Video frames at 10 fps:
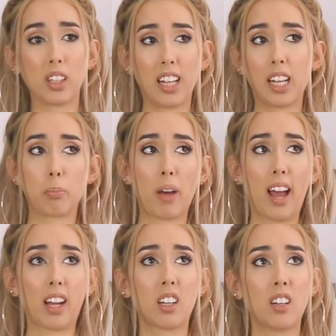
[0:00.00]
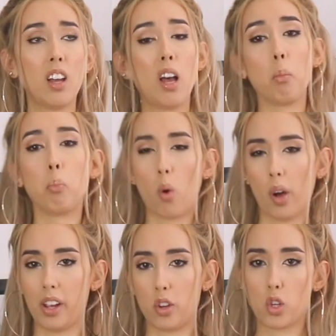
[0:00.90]
laid back,
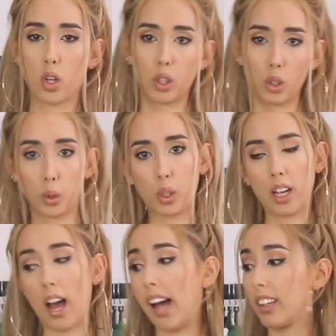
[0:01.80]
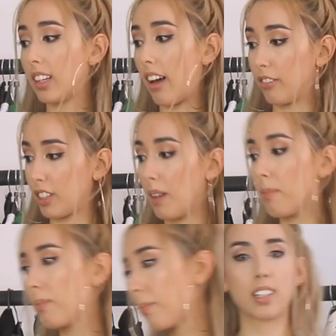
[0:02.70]
boyish look. I love
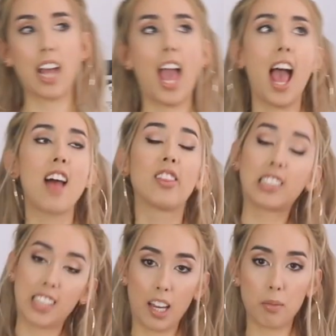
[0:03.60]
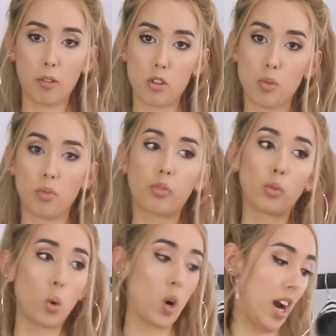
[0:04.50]
them. And the second option
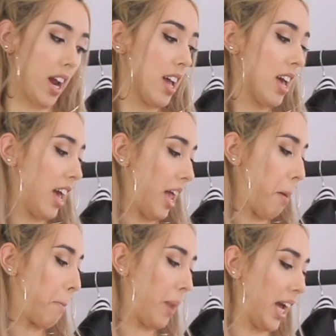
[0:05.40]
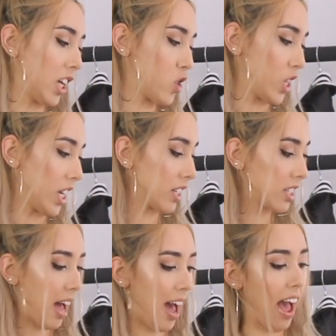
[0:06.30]
for a baggy
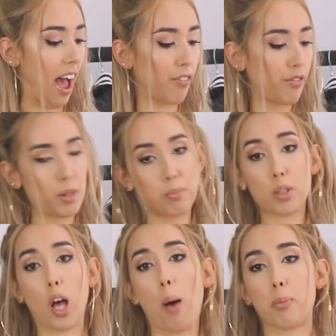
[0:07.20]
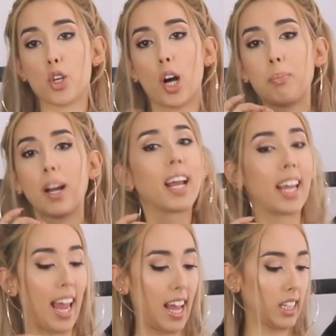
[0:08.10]
jeans I have from Topshop
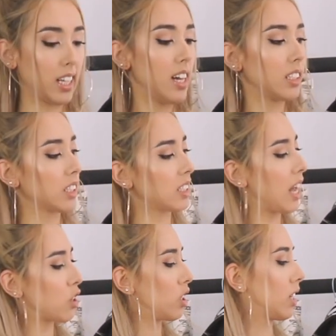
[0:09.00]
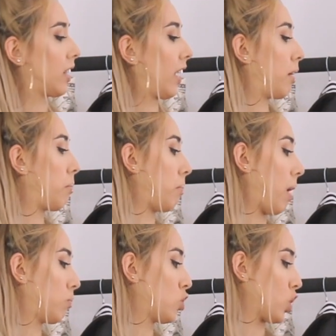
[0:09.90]
again. This is actually their
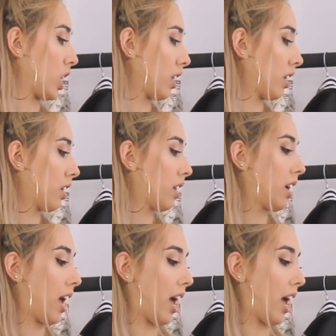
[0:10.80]
mom jean